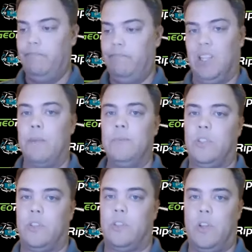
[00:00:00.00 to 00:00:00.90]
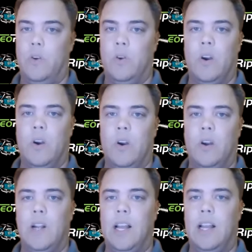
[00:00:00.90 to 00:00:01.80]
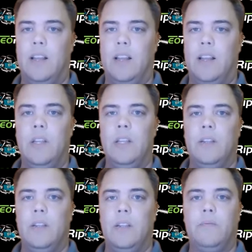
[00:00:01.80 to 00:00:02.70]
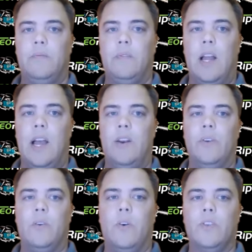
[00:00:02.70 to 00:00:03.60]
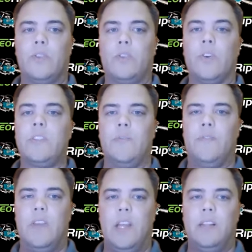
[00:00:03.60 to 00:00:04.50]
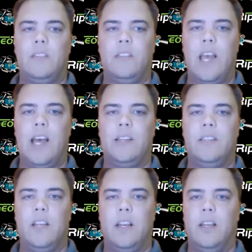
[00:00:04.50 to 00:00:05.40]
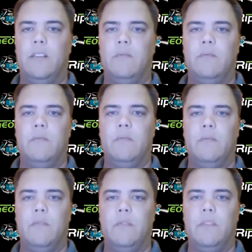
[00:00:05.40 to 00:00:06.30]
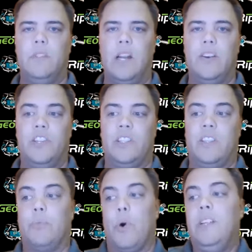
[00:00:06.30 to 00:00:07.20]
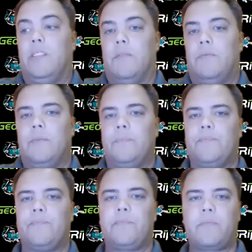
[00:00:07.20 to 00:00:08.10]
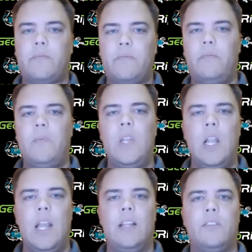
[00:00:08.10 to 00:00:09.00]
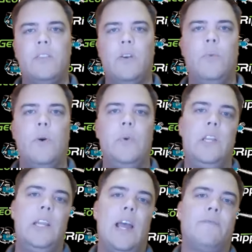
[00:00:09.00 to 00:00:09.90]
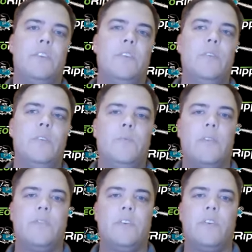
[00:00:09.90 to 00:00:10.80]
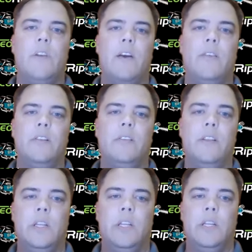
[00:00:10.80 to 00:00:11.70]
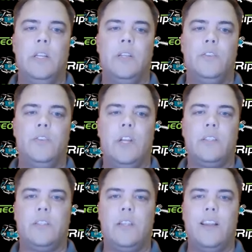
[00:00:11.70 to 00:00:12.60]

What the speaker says: limestone or I don't know, all sorts of things that are just abrasive. And so what we have to do is we have to turn around and just